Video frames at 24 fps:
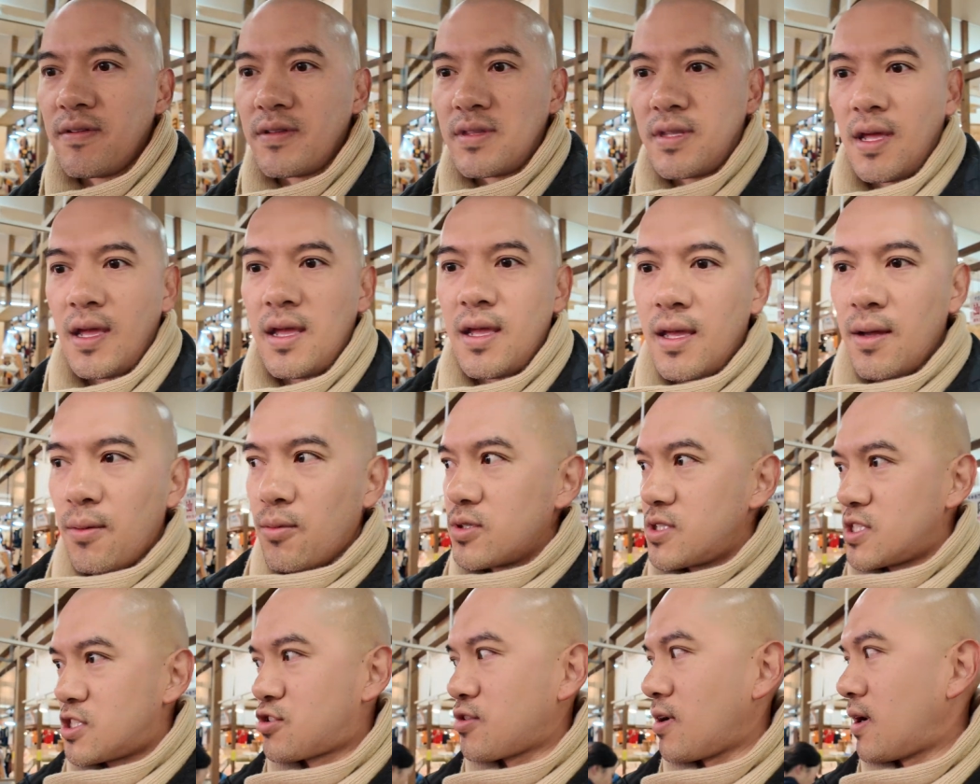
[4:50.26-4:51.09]
of the day, and
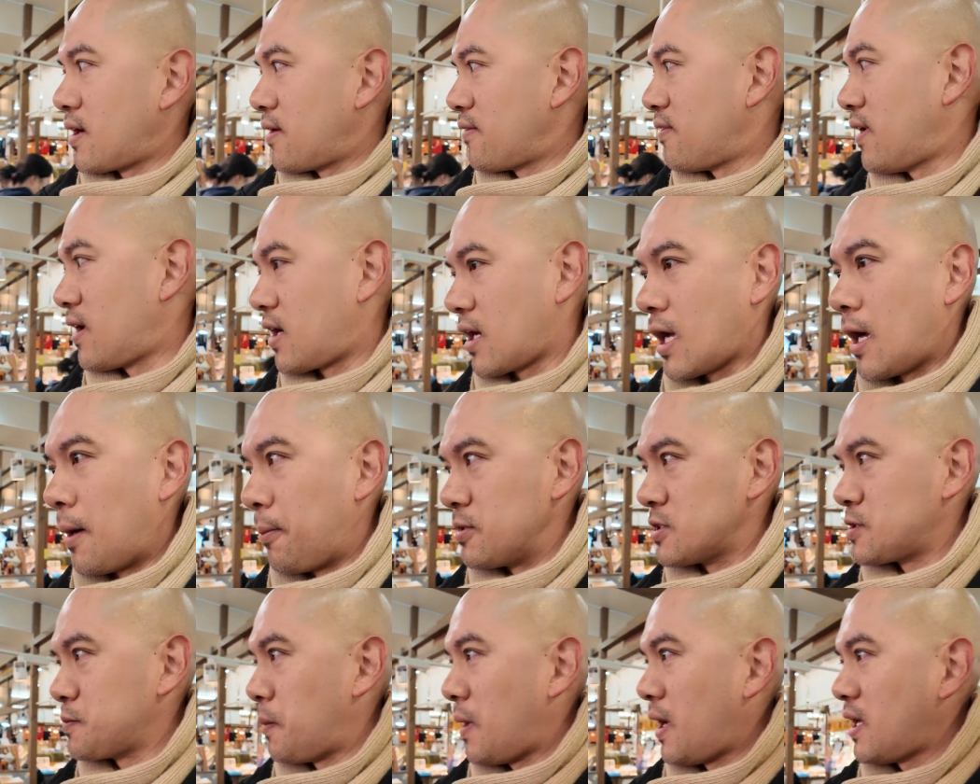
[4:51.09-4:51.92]
we're just trying to find a
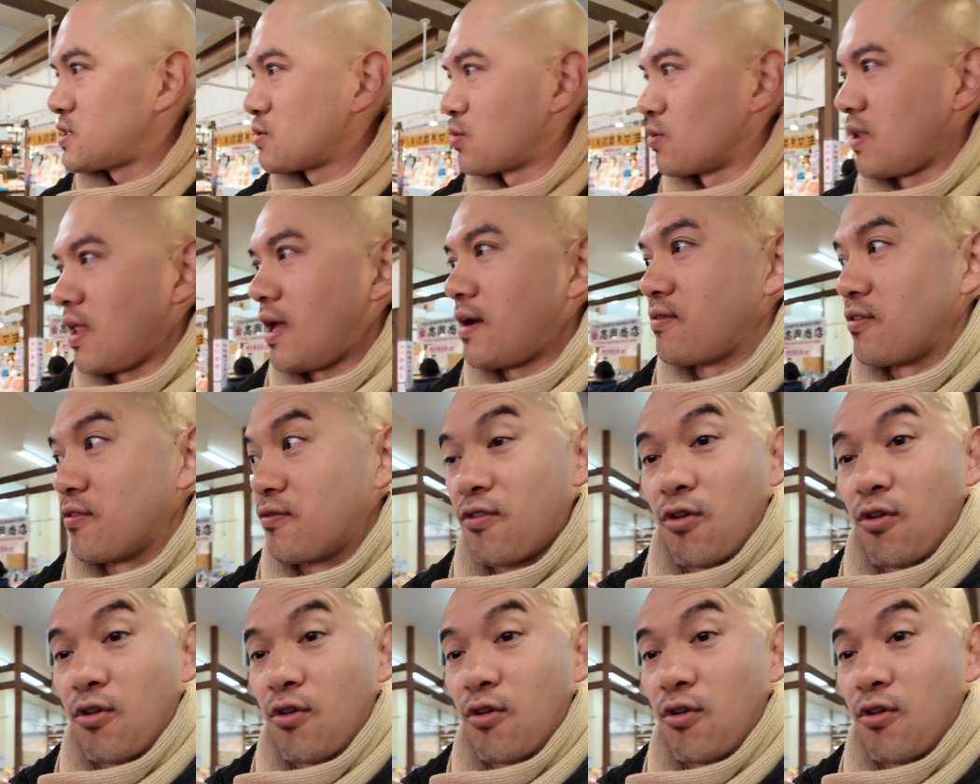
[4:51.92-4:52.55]
couple spots where they have a